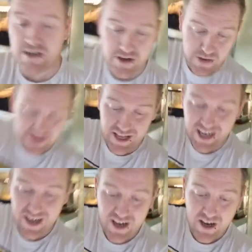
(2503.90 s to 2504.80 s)
will go in
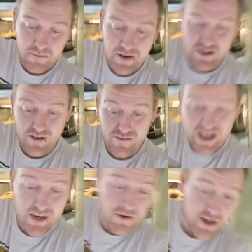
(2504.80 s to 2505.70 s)
there. Because I
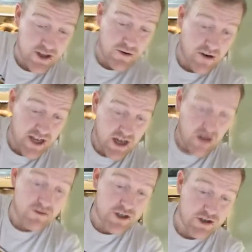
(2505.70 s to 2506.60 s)
really want to do an
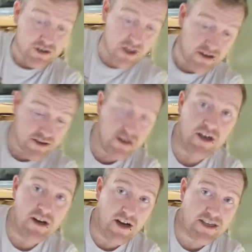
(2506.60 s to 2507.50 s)
enclosure just like...
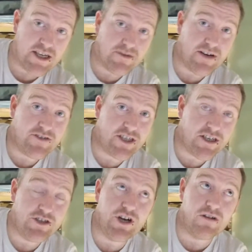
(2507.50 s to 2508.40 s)
Has anyone ever
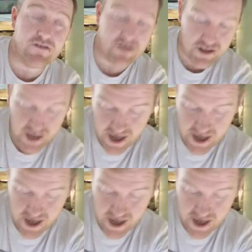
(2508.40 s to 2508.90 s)
seen John's